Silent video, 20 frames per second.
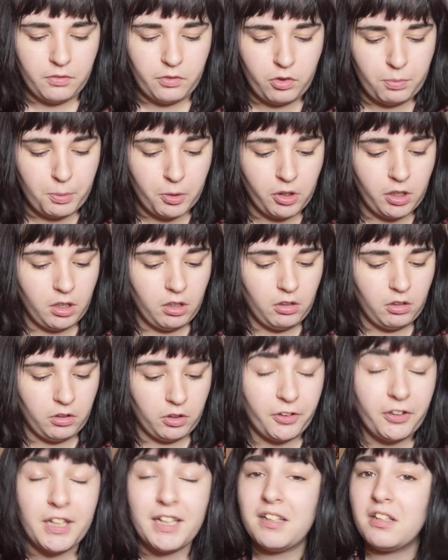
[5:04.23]
spoiler
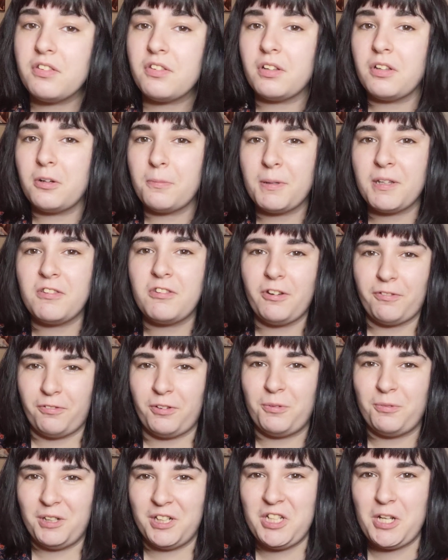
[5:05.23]
alert, it is a little bit
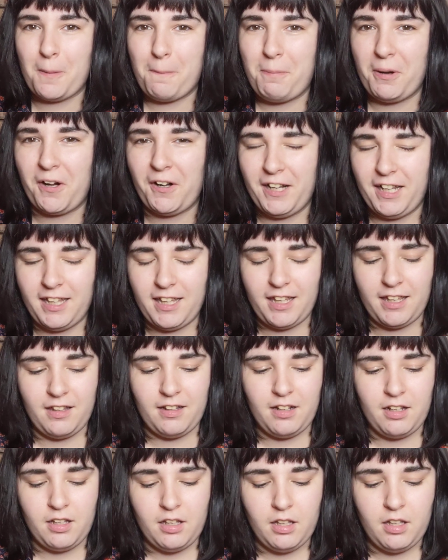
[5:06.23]
different when you're burning it.